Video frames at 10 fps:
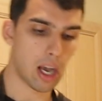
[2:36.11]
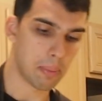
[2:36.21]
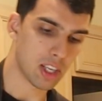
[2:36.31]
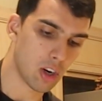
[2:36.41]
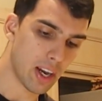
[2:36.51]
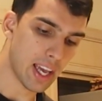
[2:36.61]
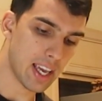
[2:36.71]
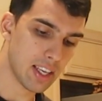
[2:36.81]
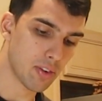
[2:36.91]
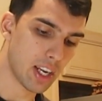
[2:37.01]
I'm gonna go
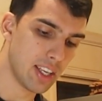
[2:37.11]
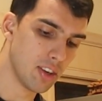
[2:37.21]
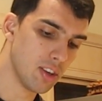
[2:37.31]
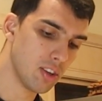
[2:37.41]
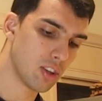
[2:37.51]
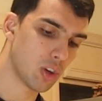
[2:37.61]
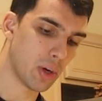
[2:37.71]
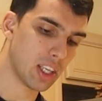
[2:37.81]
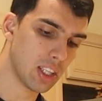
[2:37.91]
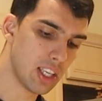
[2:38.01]
egg right here,
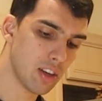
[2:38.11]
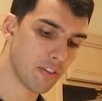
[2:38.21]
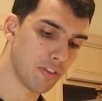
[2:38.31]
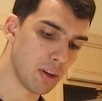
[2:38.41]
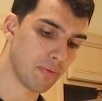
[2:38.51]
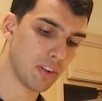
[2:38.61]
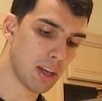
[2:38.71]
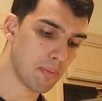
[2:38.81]
quickly, flip,